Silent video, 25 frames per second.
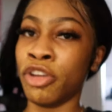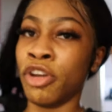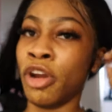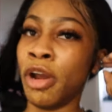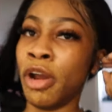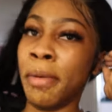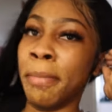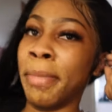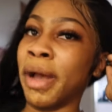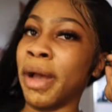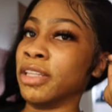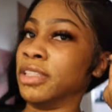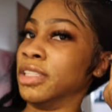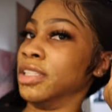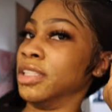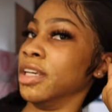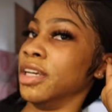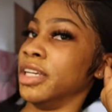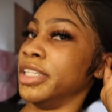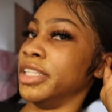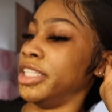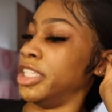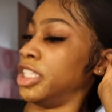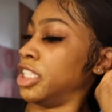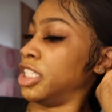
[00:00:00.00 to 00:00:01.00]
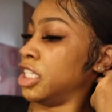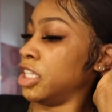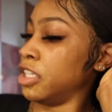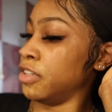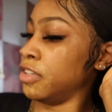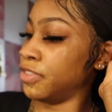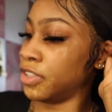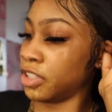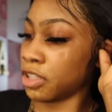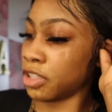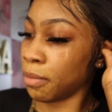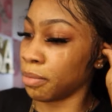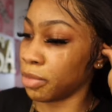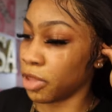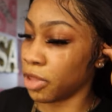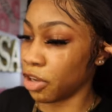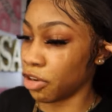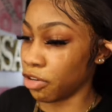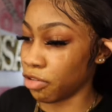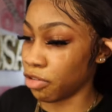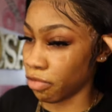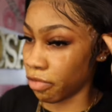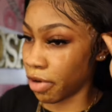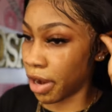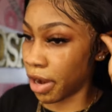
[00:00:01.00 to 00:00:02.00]
you're about to achieve
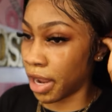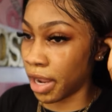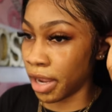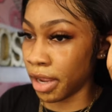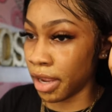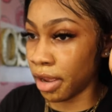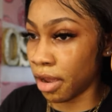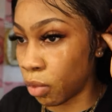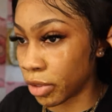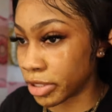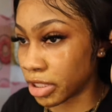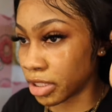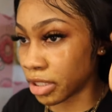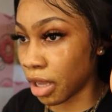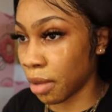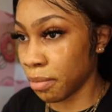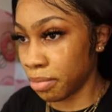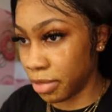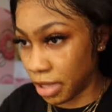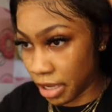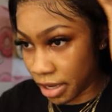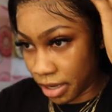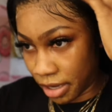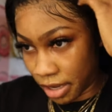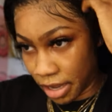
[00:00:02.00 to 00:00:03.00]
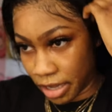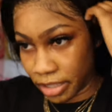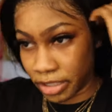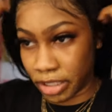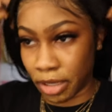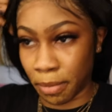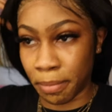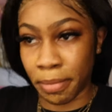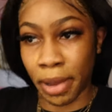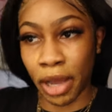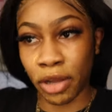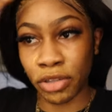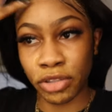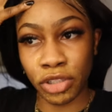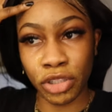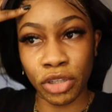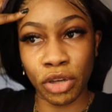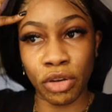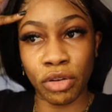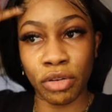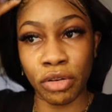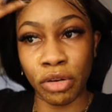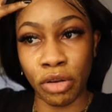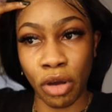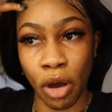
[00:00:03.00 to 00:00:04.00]
something great, when something is about to
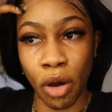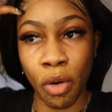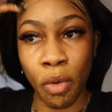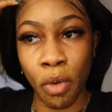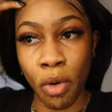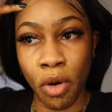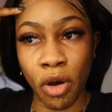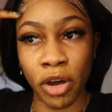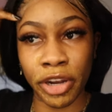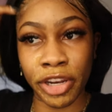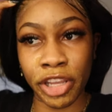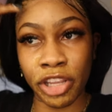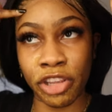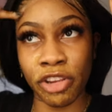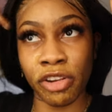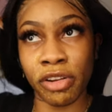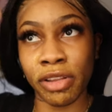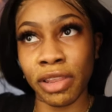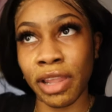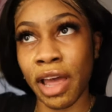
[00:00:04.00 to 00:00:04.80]
go on in your